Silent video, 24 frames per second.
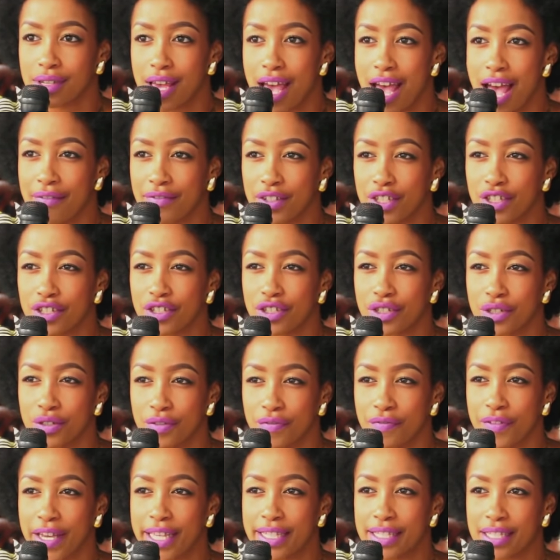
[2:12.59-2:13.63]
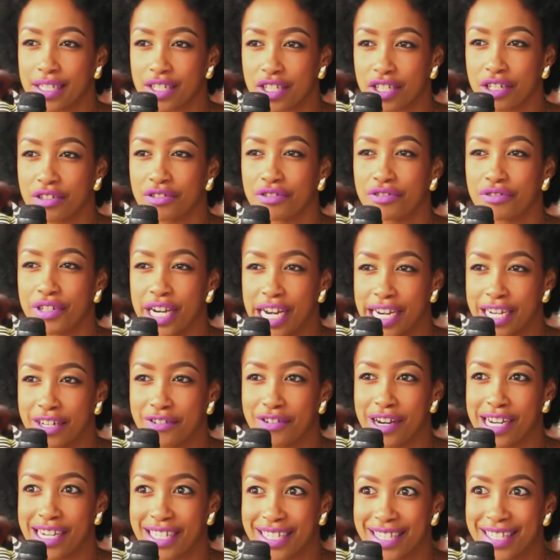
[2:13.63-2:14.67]
I have a shoe fetish, a really,
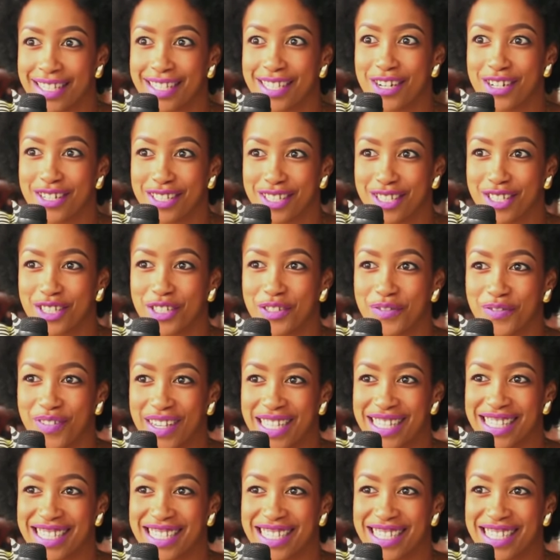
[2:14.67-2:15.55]
really serious shoe